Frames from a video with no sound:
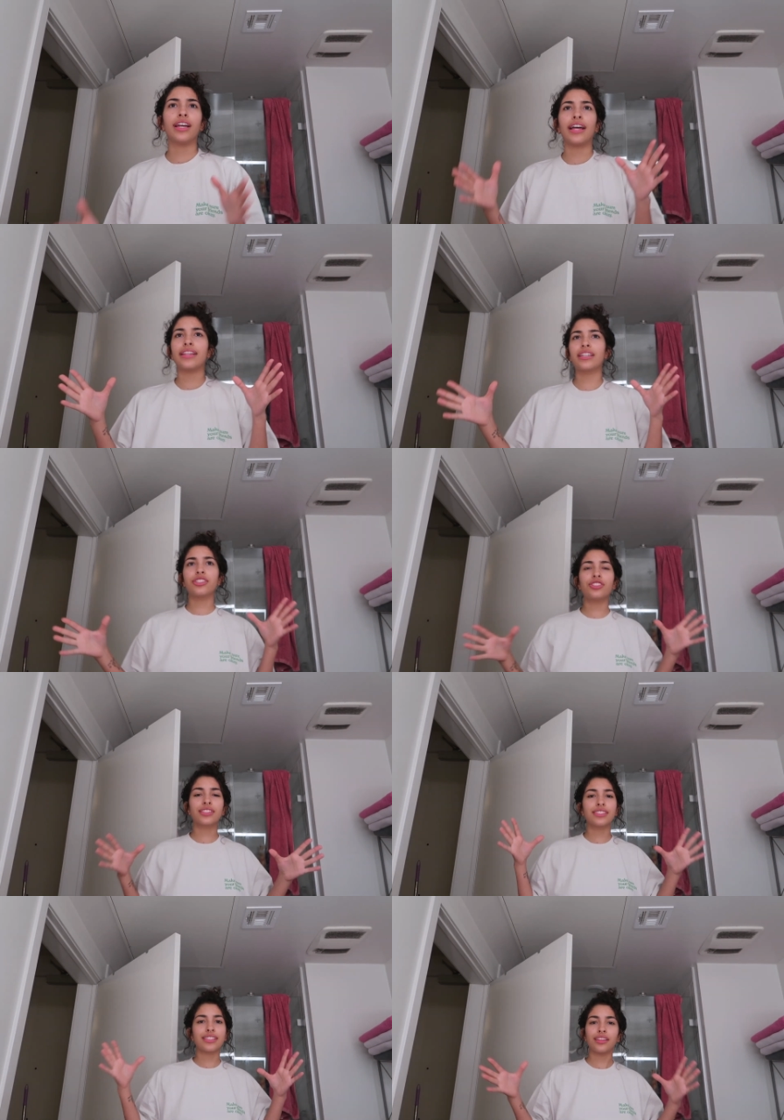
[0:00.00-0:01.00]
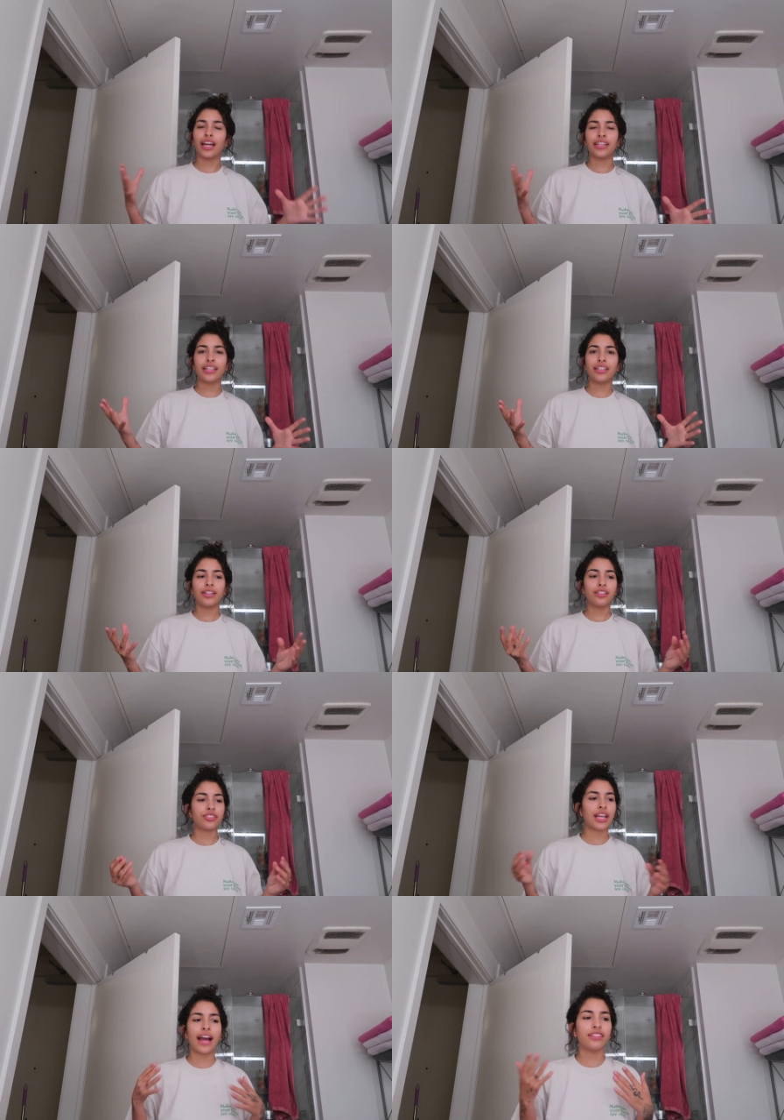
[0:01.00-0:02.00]
I think it's just because the lighting in here,
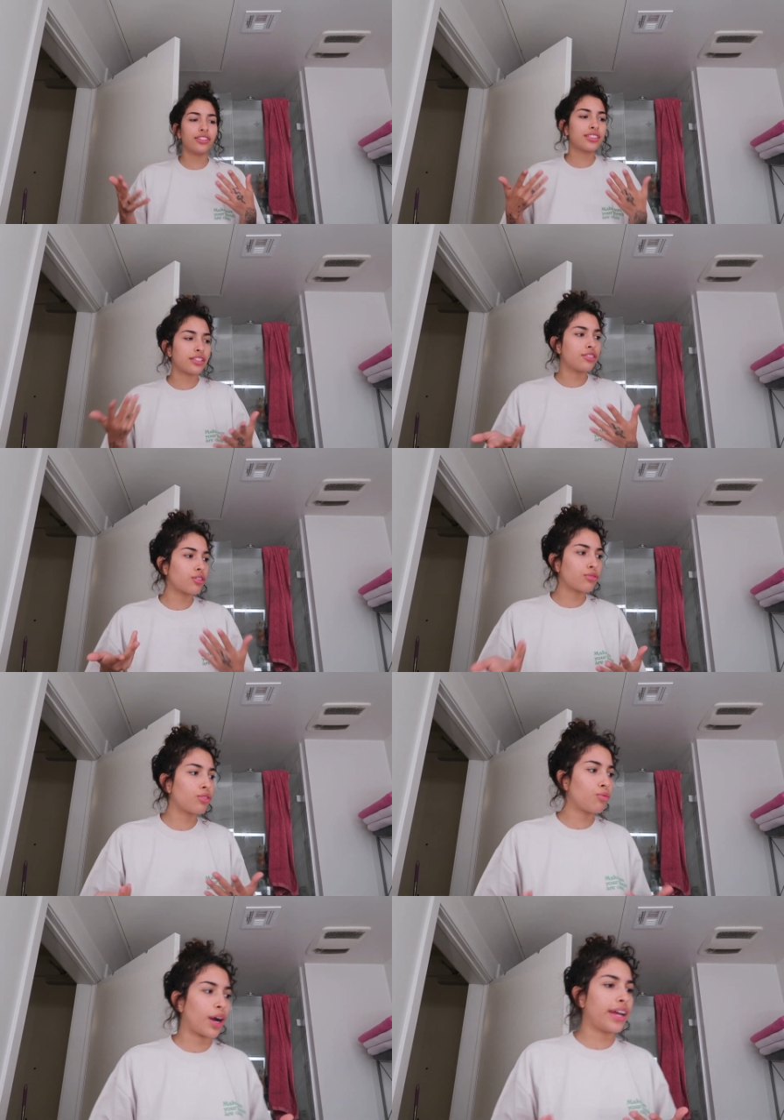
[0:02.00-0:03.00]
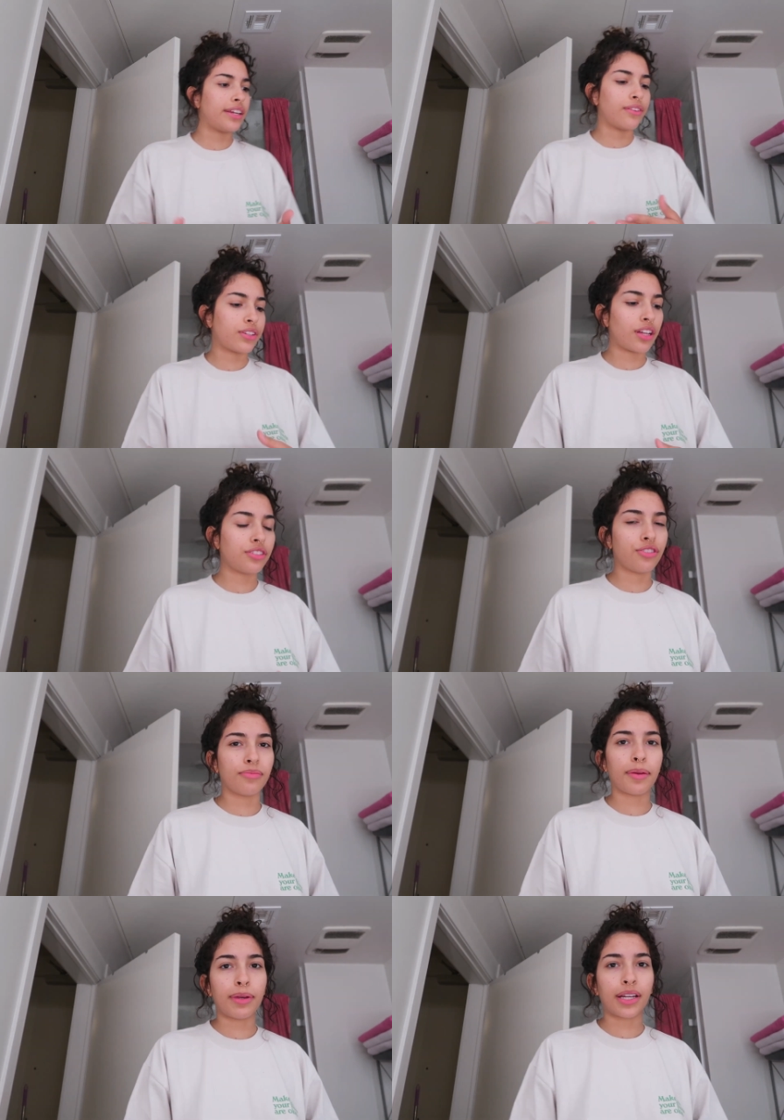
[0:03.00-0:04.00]
I just don't know why I never thought to do
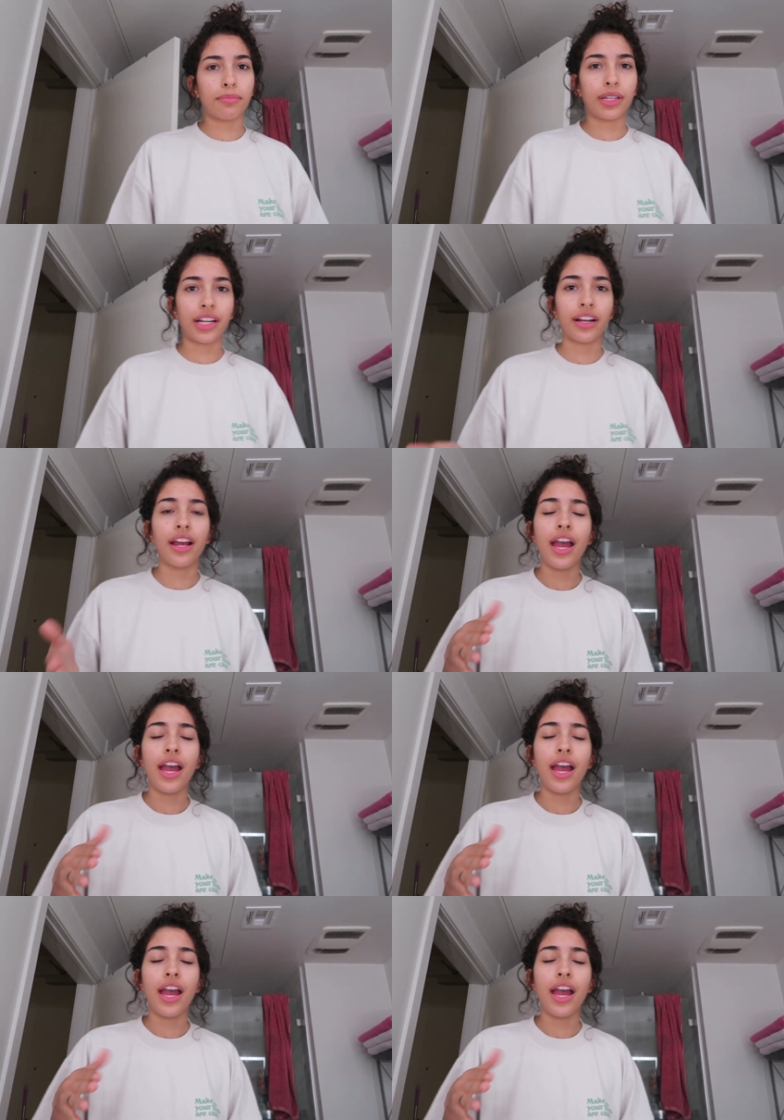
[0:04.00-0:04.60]
my makeup in here.